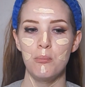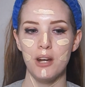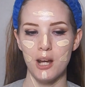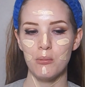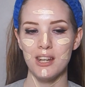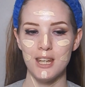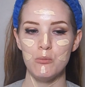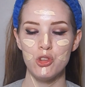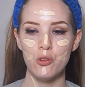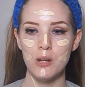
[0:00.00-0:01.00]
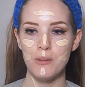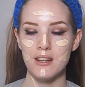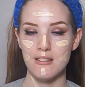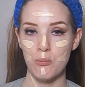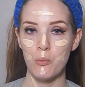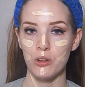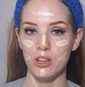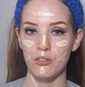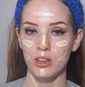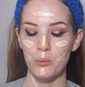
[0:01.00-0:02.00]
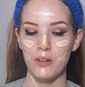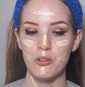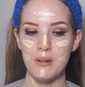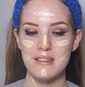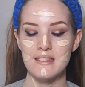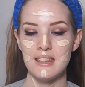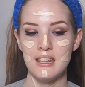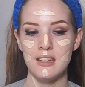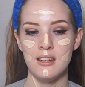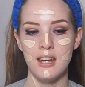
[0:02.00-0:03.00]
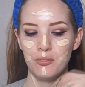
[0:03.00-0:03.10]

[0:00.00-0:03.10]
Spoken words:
but I'm going to keep doing it because it's been working really well for my skin.